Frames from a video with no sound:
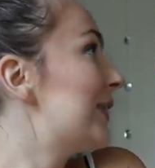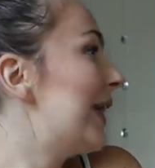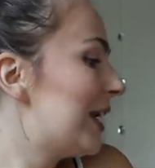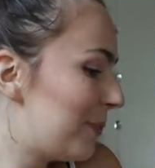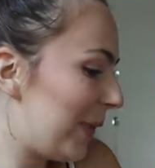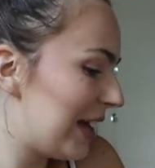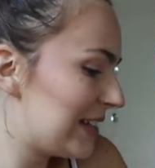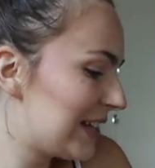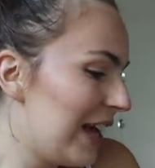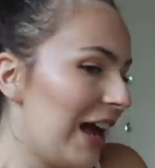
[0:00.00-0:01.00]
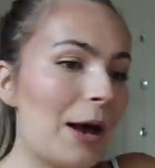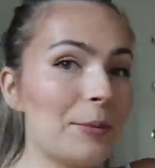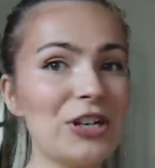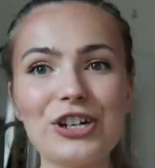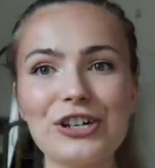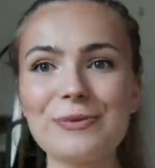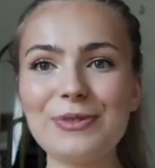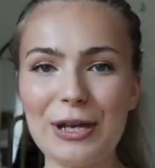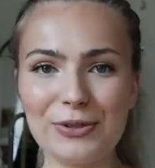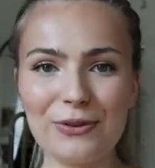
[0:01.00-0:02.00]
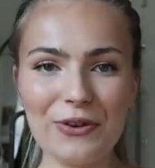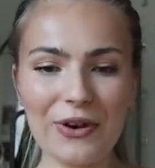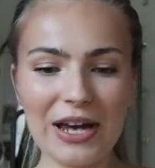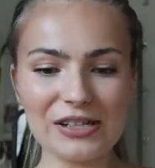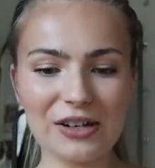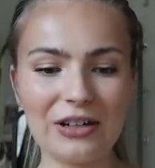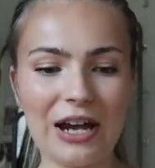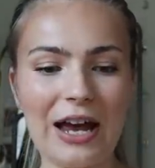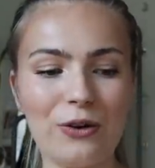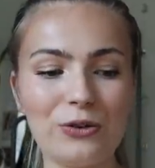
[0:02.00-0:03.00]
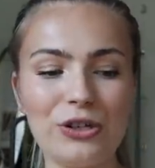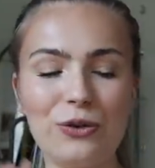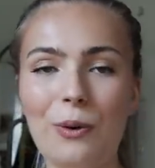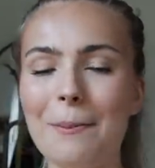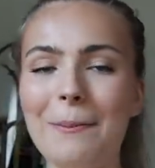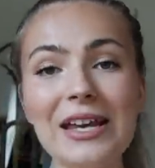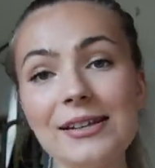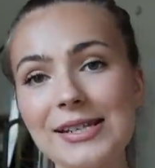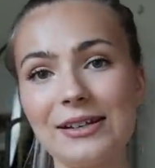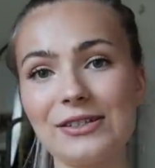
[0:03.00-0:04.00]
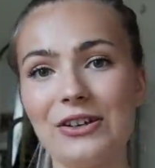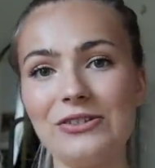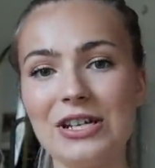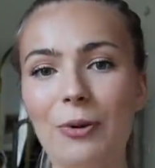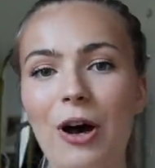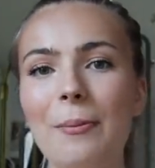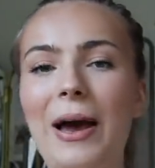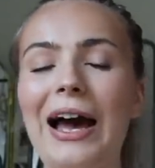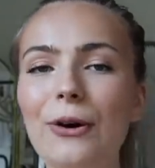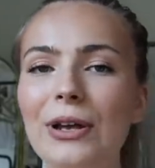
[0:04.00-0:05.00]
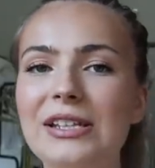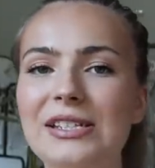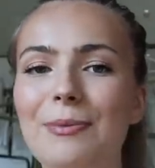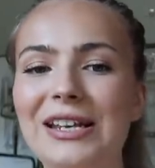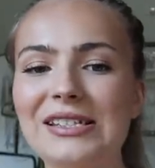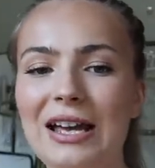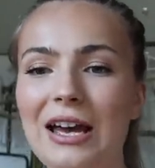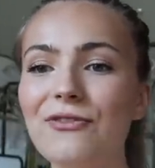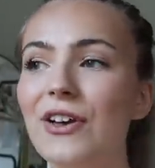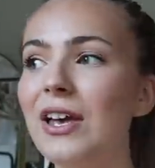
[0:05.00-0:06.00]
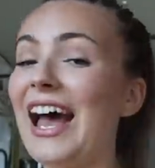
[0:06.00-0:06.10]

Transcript: doing? But I'm gonna share some tips with you guys on how to make sales on Depop, how I list my stuff.